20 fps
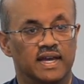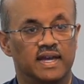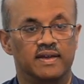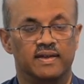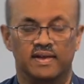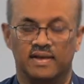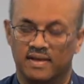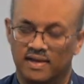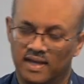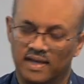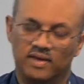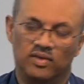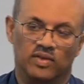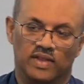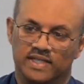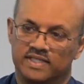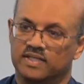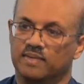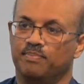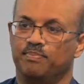Okay? I
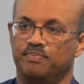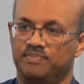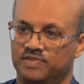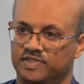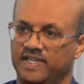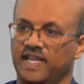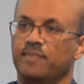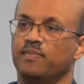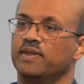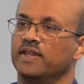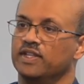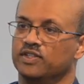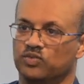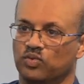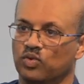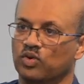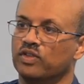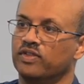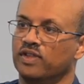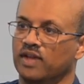know that's a statement
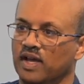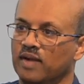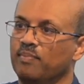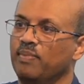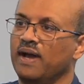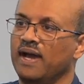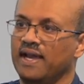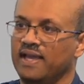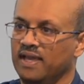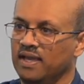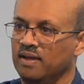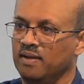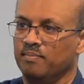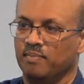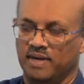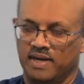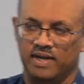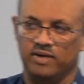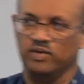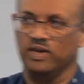that's worth
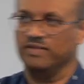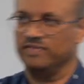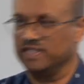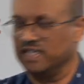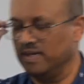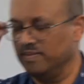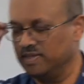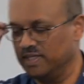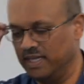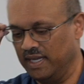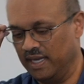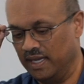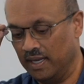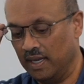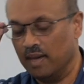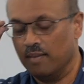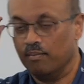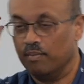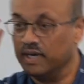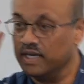unpacking, but I don't have time
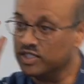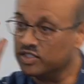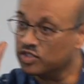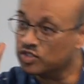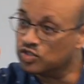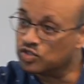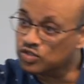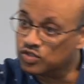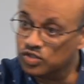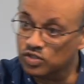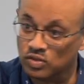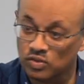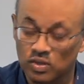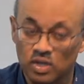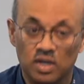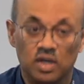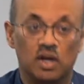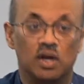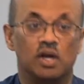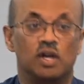today. But it's
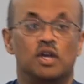true.